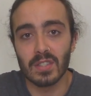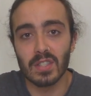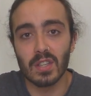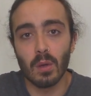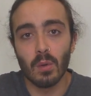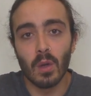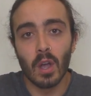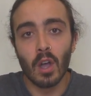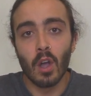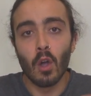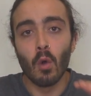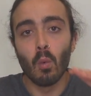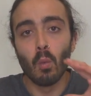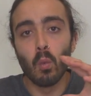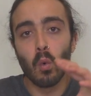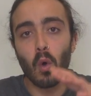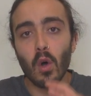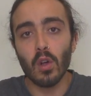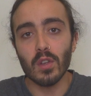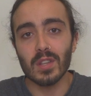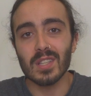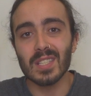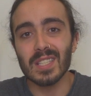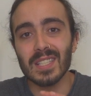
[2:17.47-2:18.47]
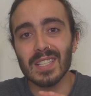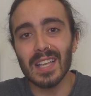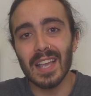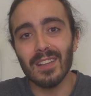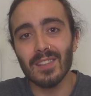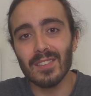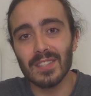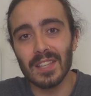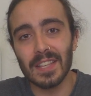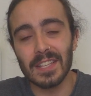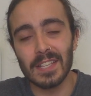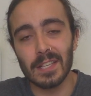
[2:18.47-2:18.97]
So what
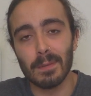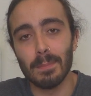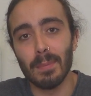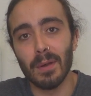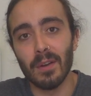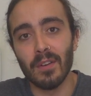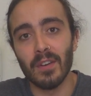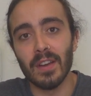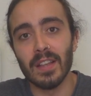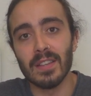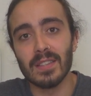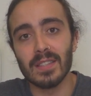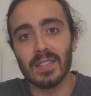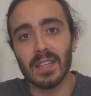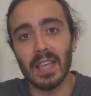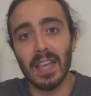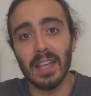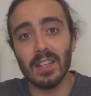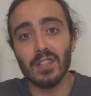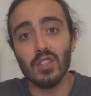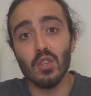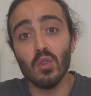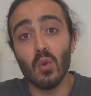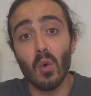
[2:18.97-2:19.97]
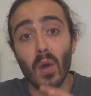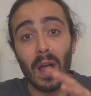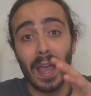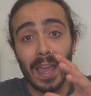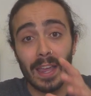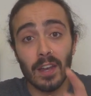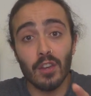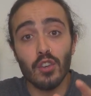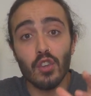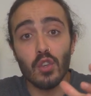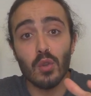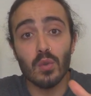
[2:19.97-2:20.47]
sales experience is your
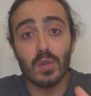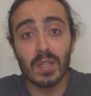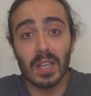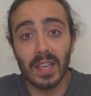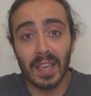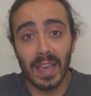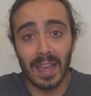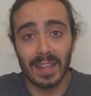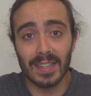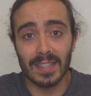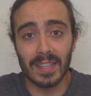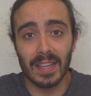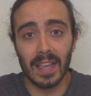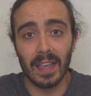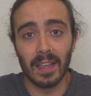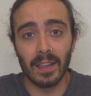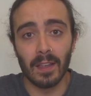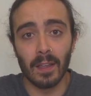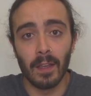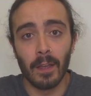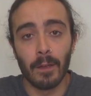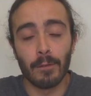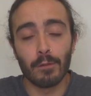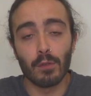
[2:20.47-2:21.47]
end user getting